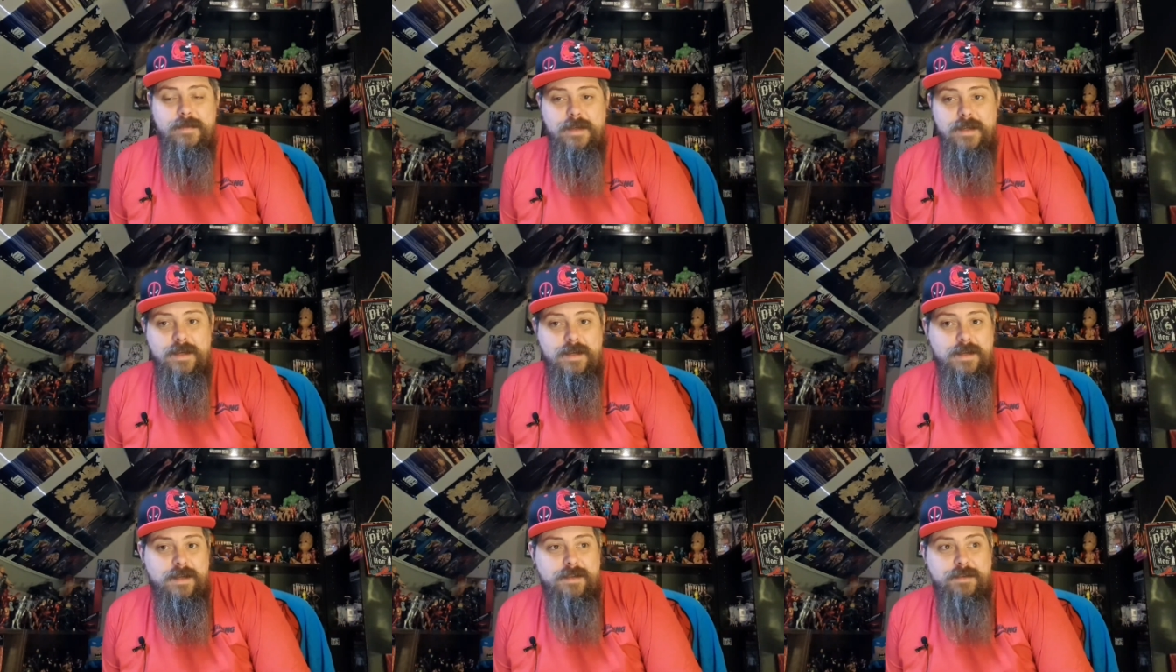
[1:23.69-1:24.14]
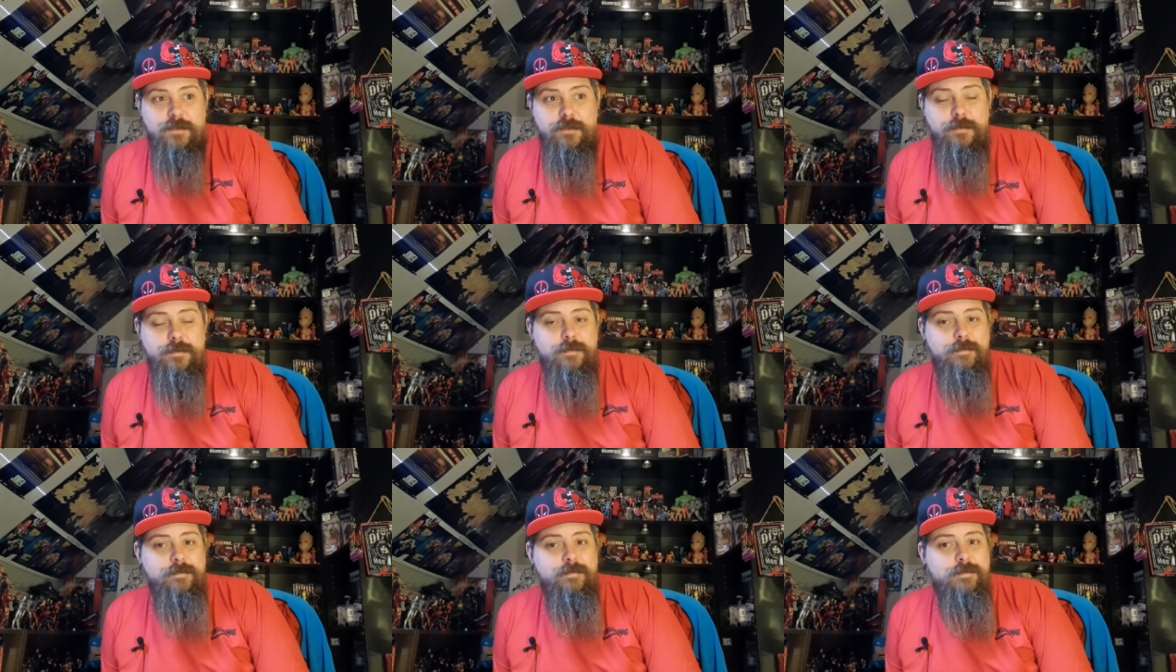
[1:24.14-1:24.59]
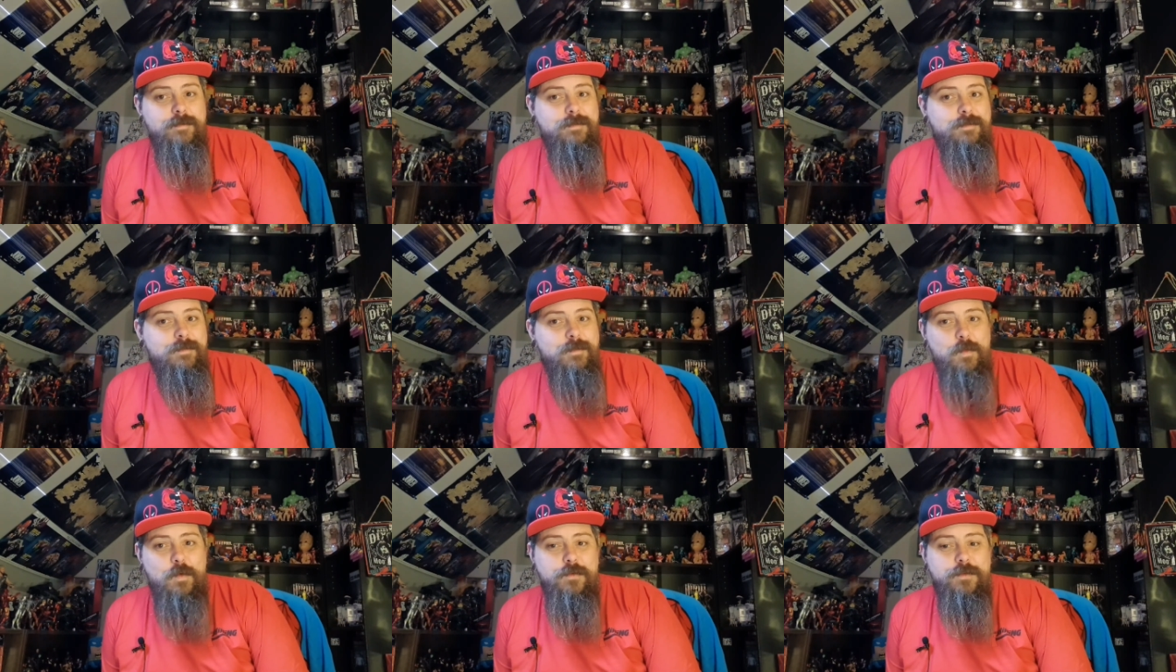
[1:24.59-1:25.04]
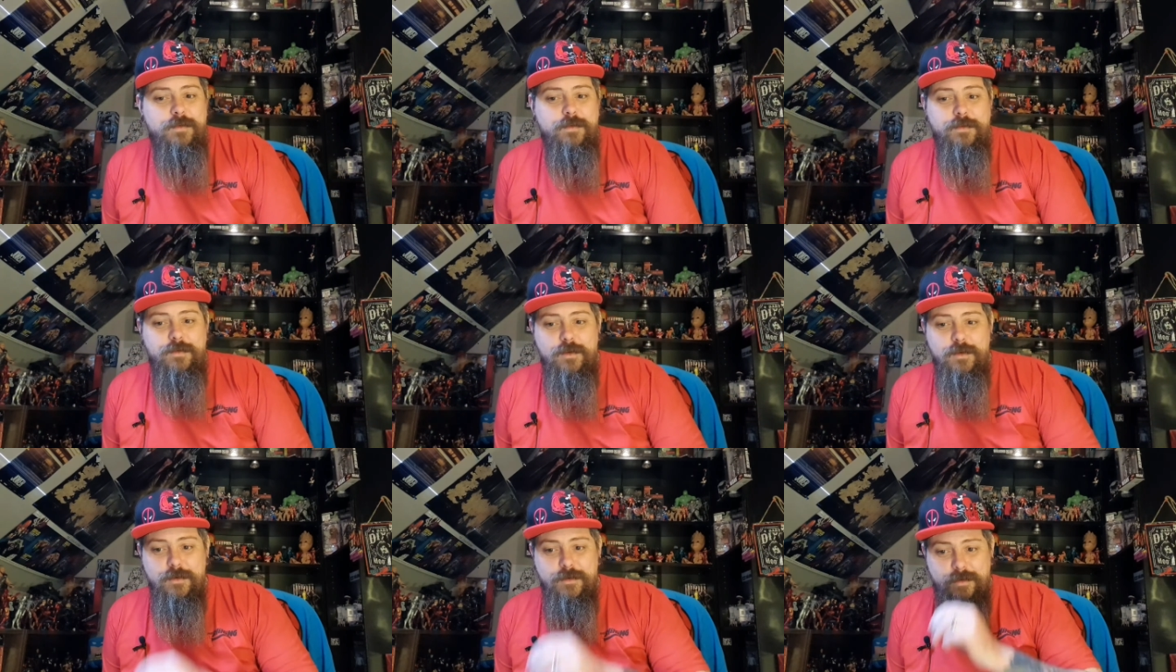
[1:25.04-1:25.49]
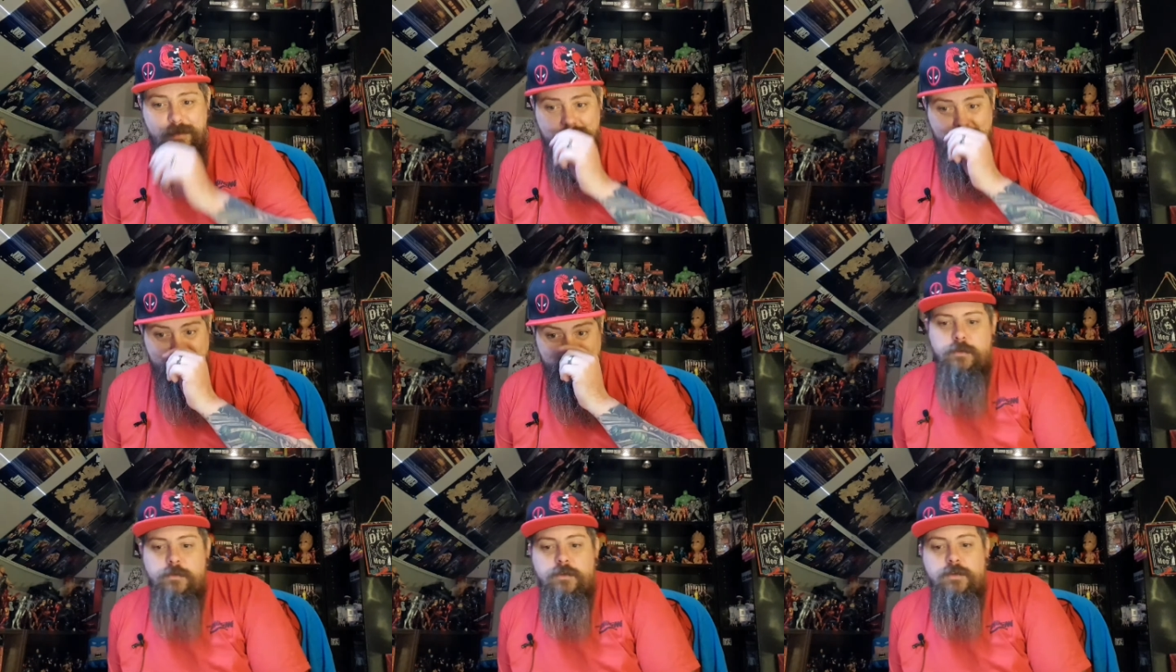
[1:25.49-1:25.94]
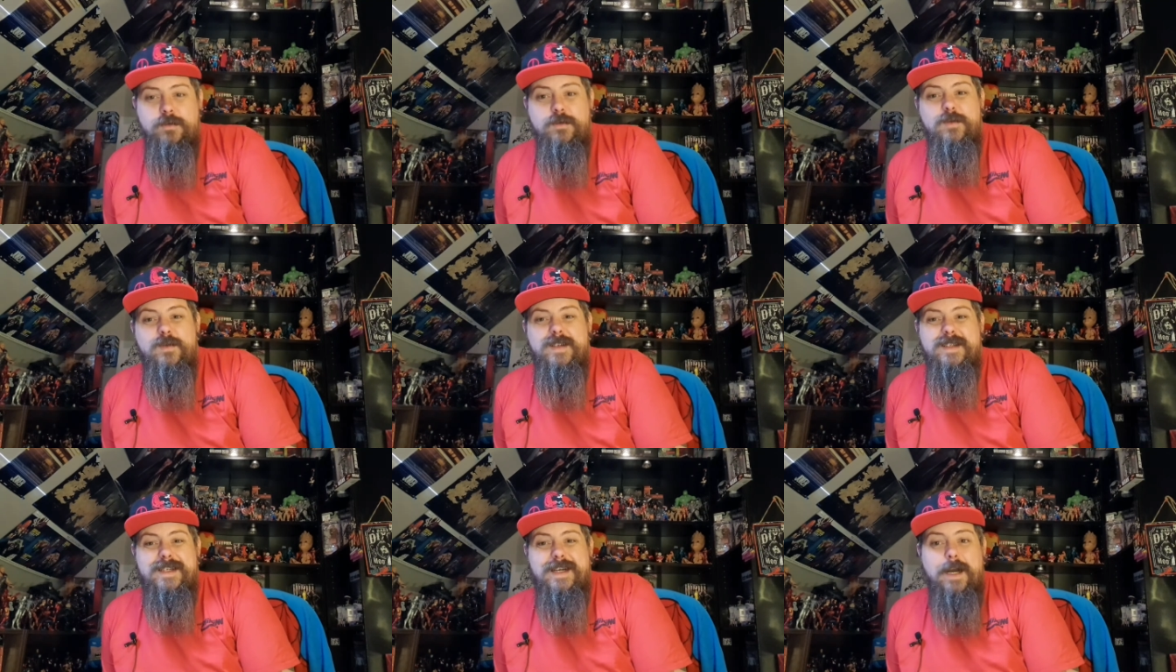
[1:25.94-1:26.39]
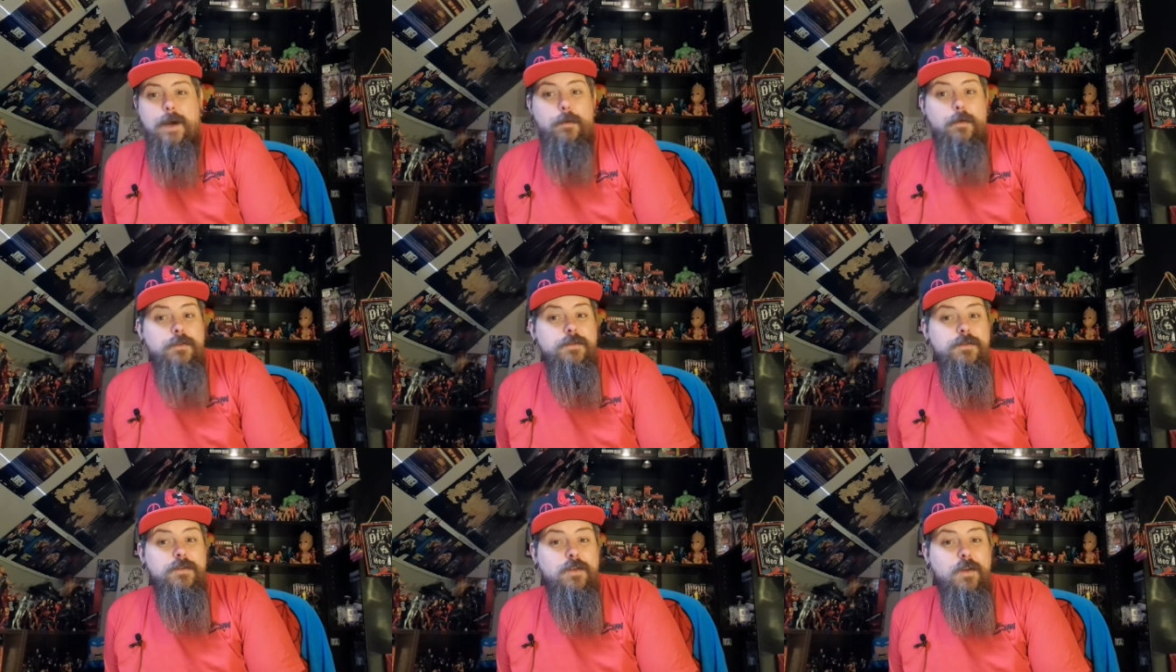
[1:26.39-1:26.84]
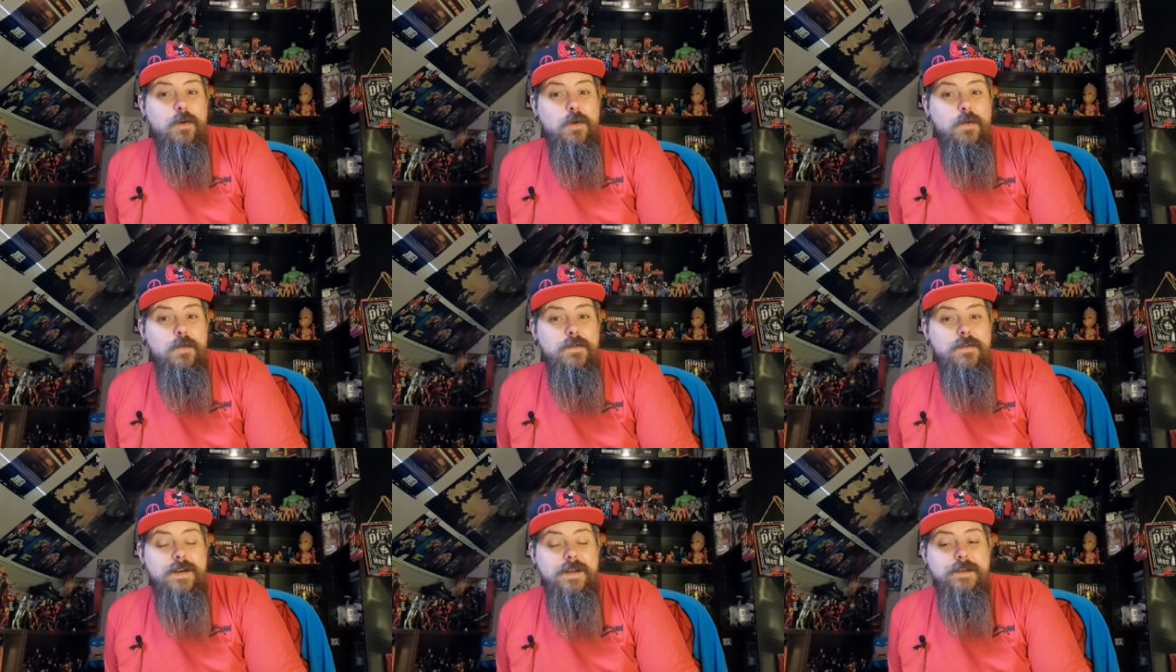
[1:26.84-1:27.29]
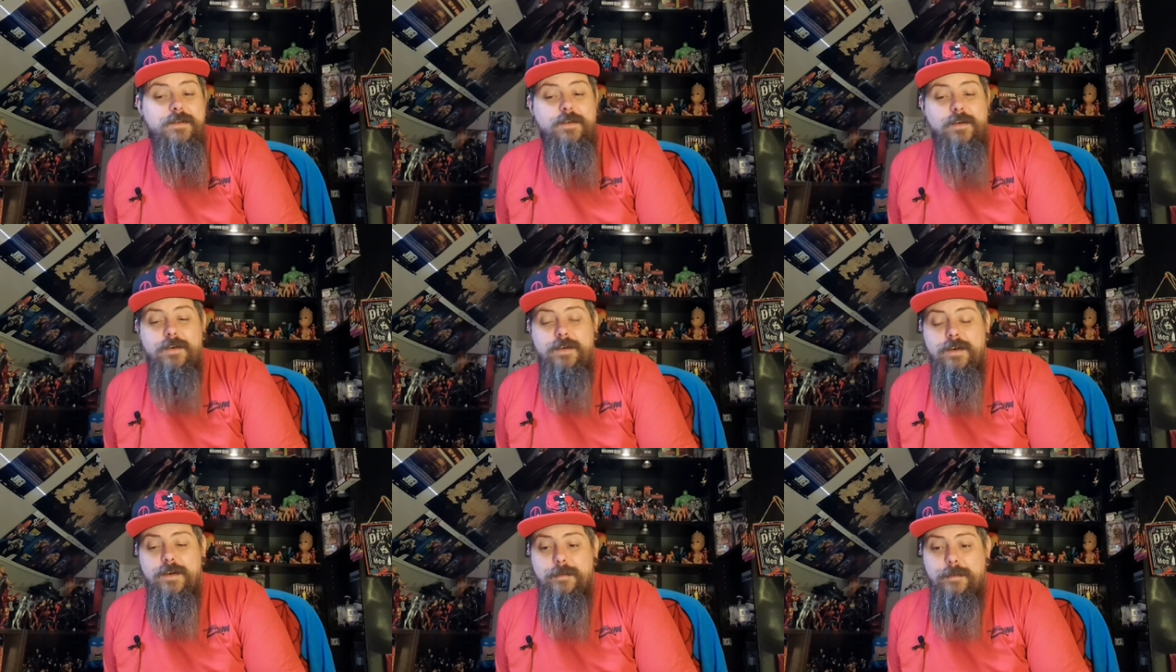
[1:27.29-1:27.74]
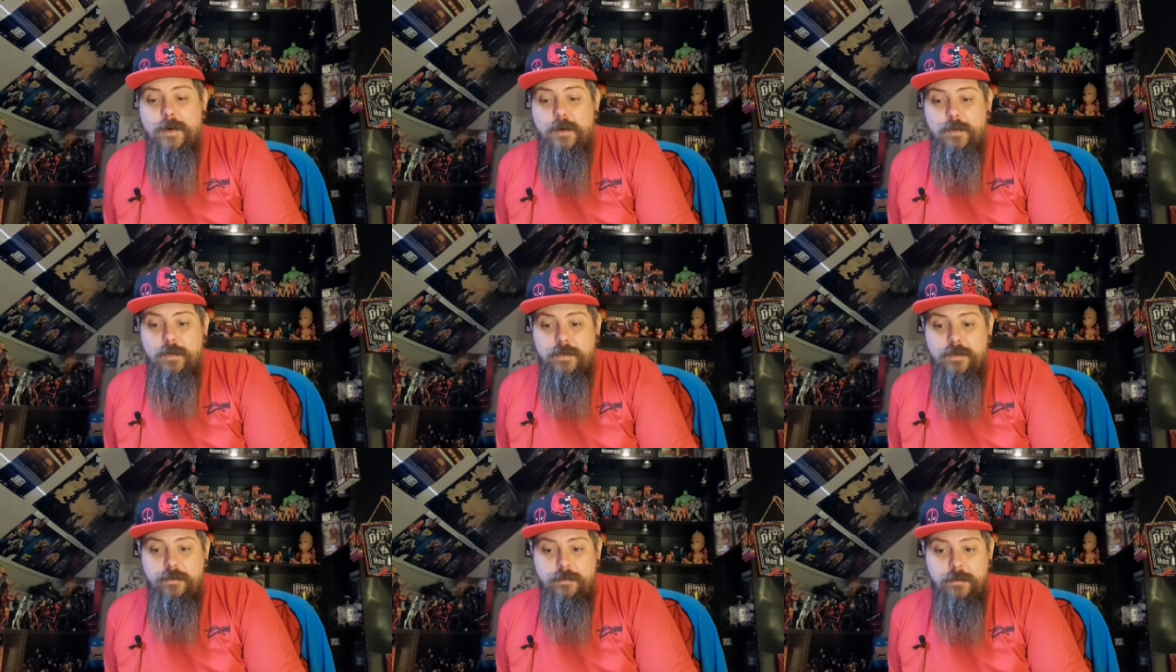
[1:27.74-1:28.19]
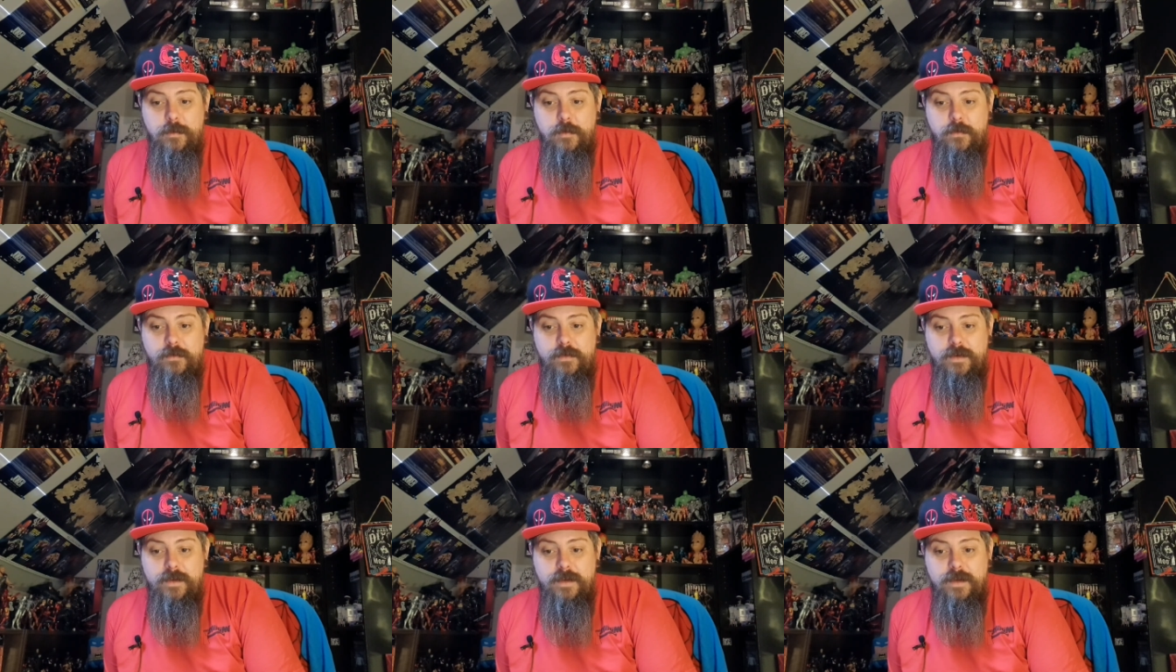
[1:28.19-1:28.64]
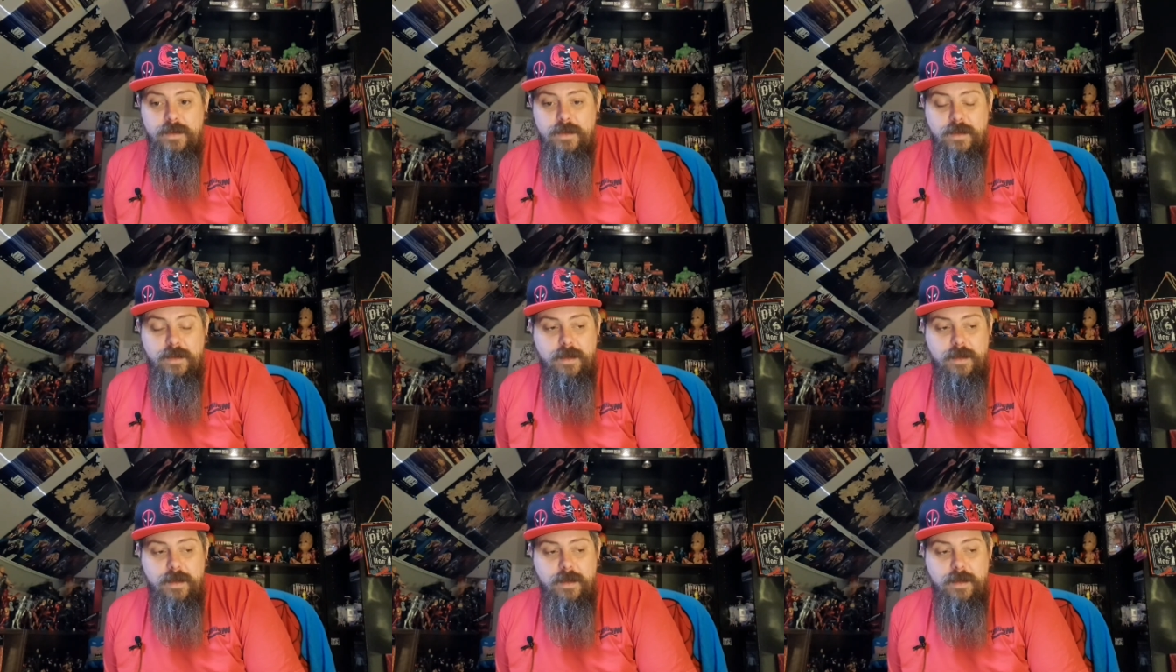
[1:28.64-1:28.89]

It just wasn't as good. So I wasn't overly excited about this movie.